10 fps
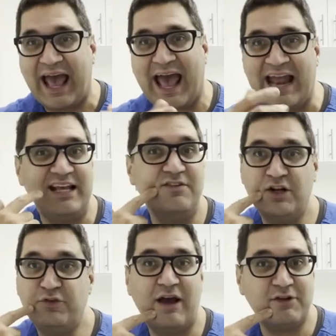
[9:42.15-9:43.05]
and even
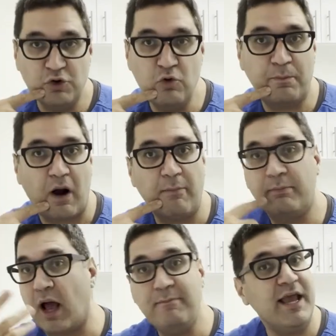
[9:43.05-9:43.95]
if you have a new
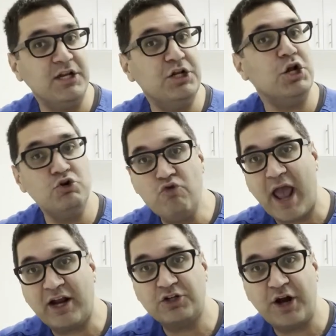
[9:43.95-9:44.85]
problem, I may need a new
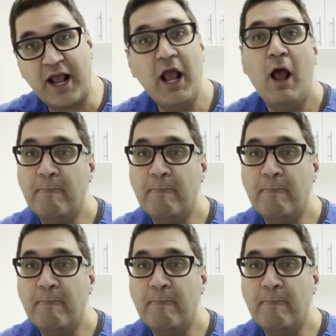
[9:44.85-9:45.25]
x-ray,